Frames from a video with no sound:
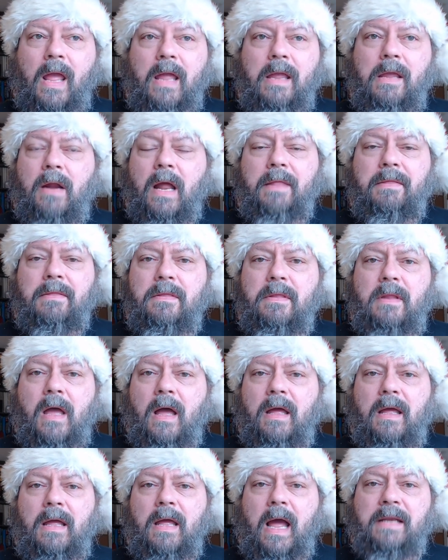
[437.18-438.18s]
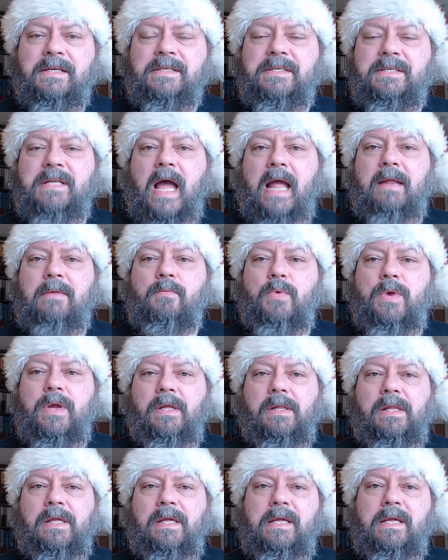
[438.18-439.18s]
you know, and uh, I just I
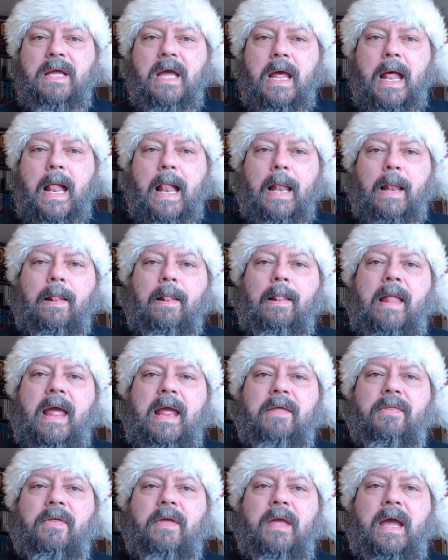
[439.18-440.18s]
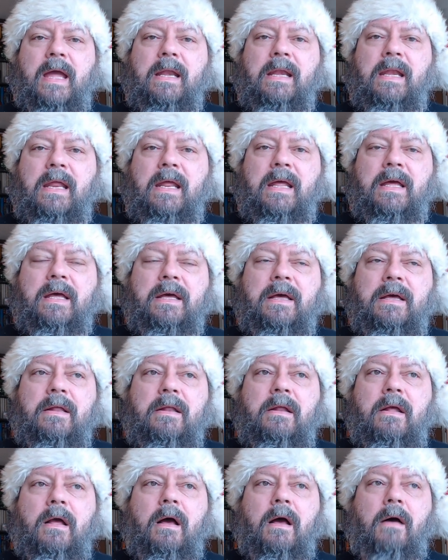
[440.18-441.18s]
really like the idea
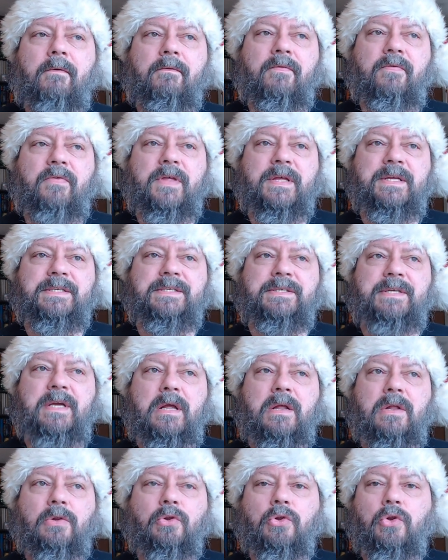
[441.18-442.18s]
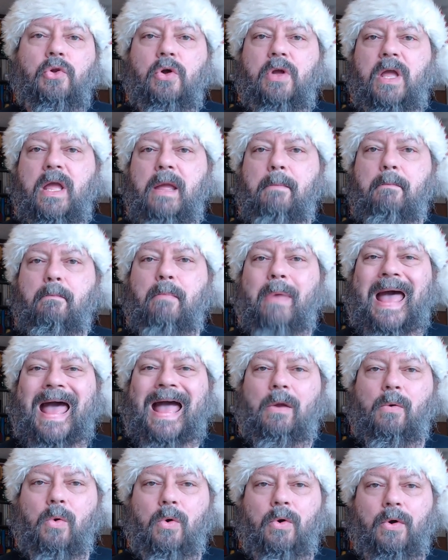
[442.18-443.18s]
of this looking
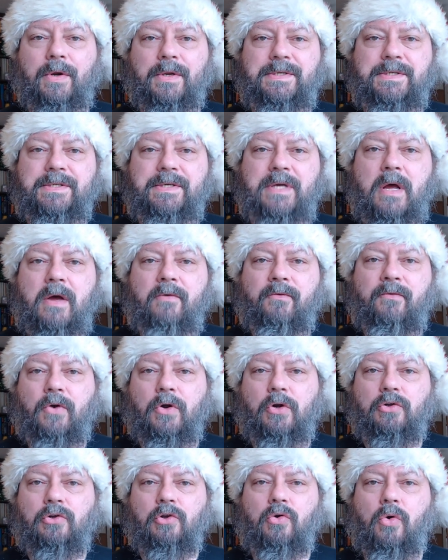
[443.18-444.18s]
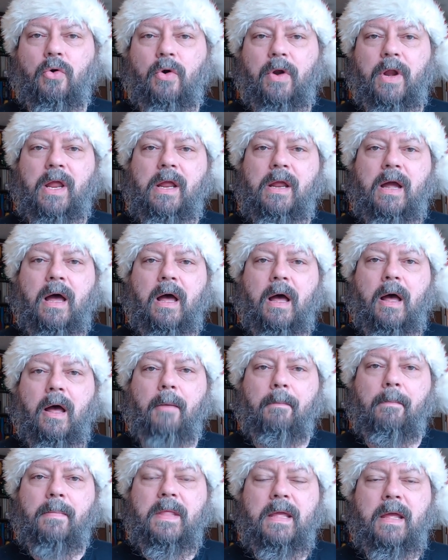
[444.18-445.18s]
backwards for glory
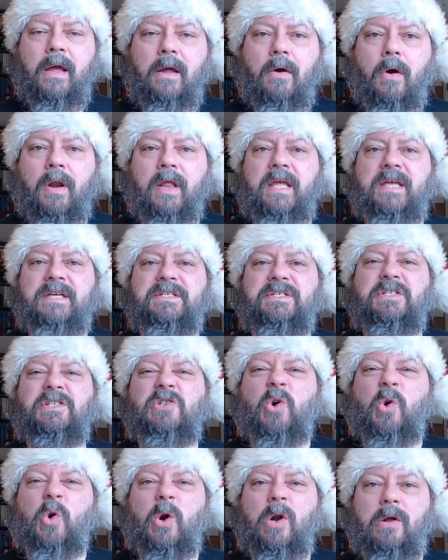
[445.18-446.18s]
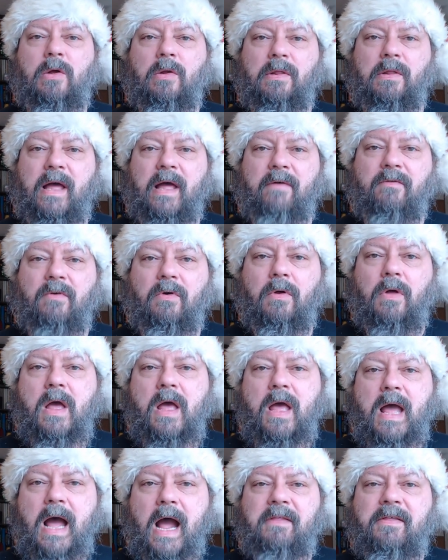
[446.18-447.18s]
um, on a historical level.
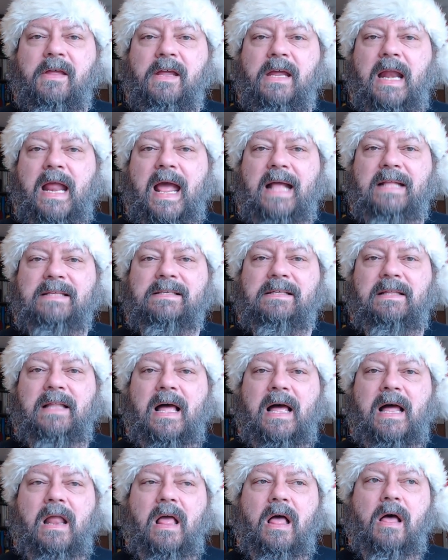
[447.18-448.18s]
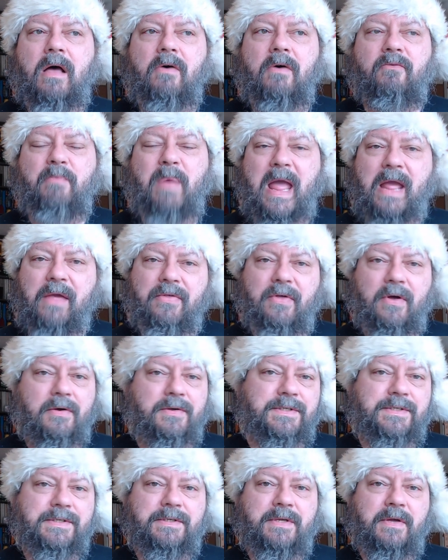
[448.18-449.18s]
I think it adds a lot of
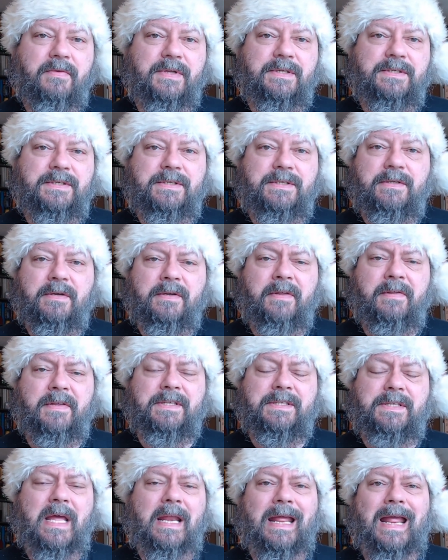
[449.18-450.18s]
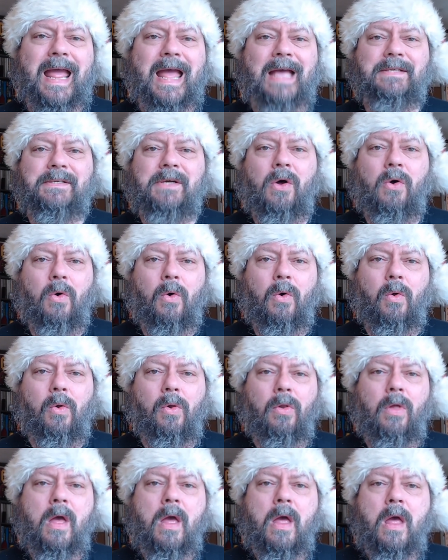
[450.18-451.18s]
pathos to this to the setting as a
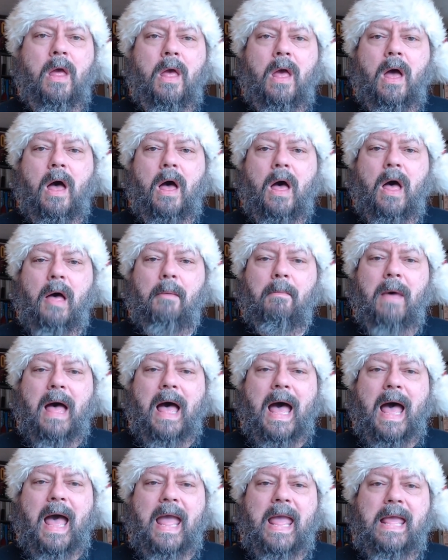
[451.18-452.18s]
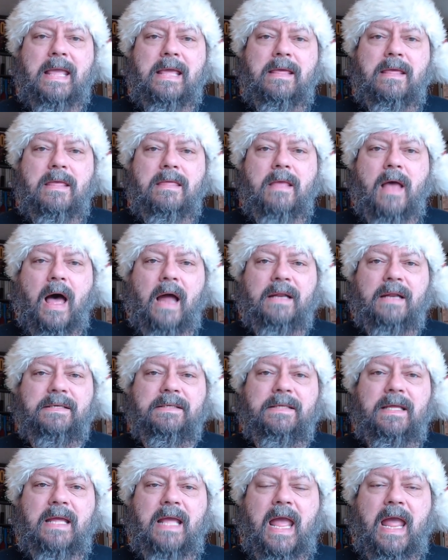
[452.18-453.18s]
whole. Um, I
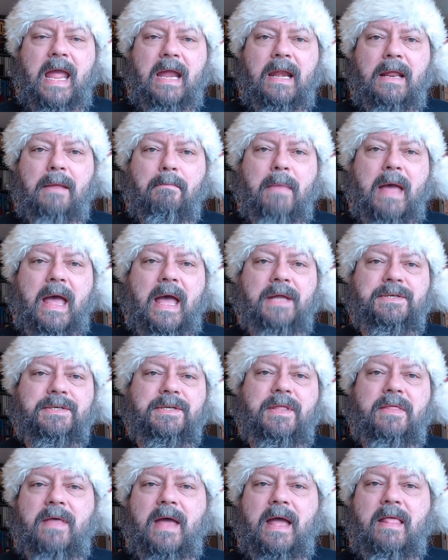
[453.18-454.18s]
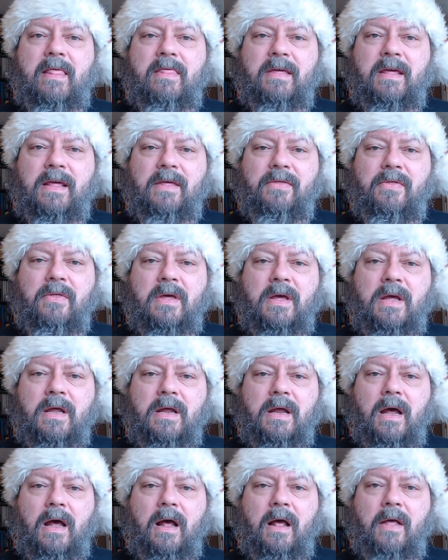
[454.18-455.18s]
honestly can't imagine that the
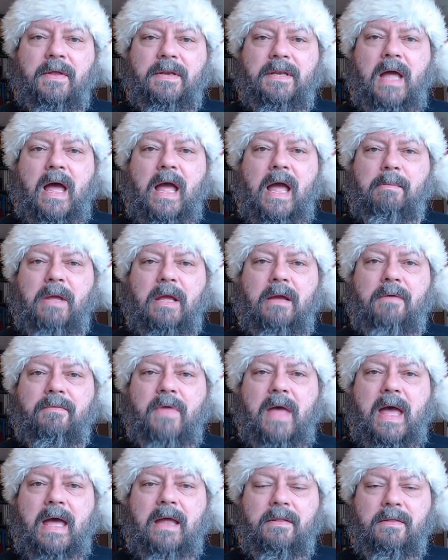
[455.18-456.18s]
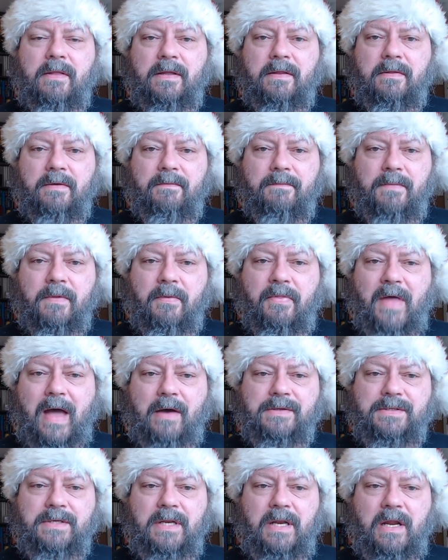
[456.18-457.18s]
uh, the timing of that, the, the, the,
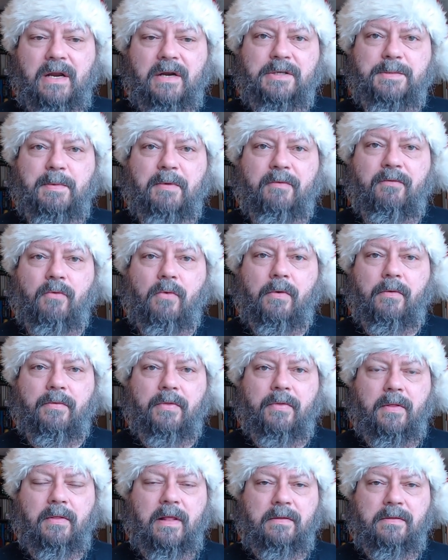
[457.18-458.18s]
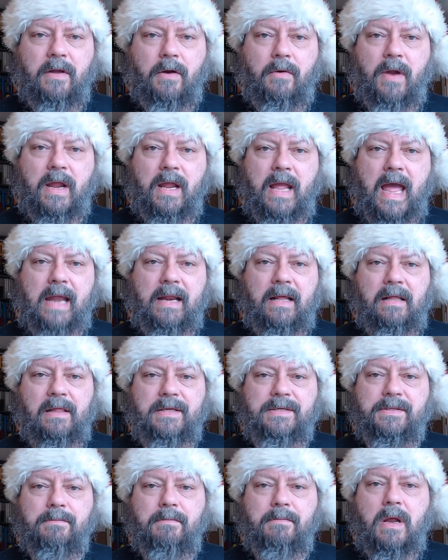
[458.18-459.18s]
thousand years before the, the Great
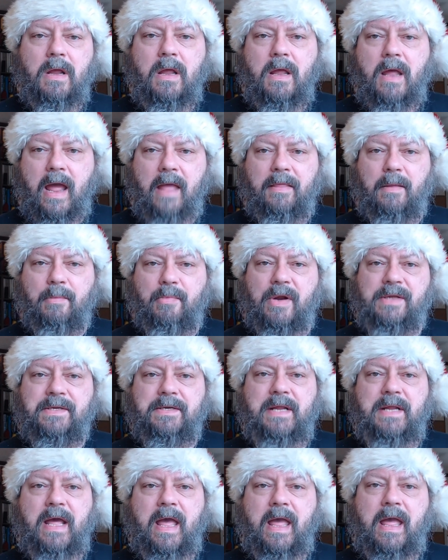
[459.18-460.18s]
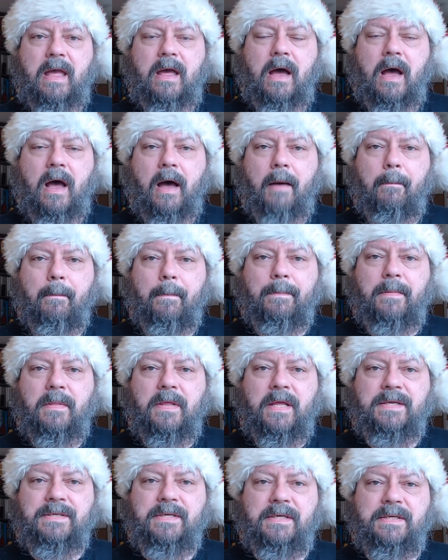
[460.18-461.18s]
Cataclysm and the present day, um,
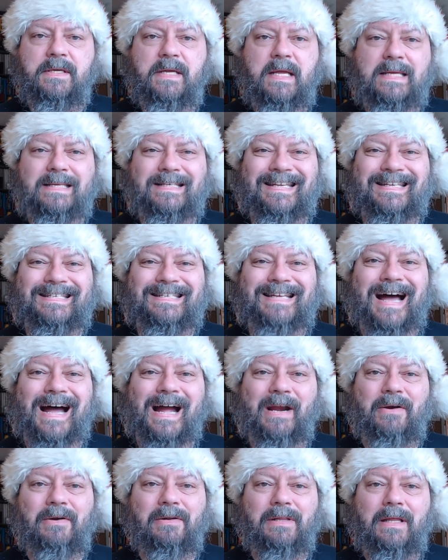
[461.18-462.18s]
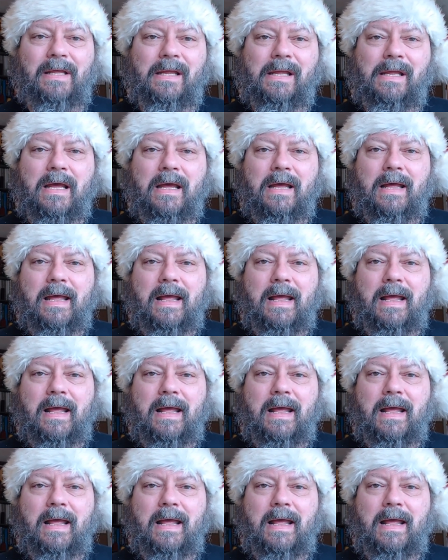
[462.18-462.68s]
is a, is entirely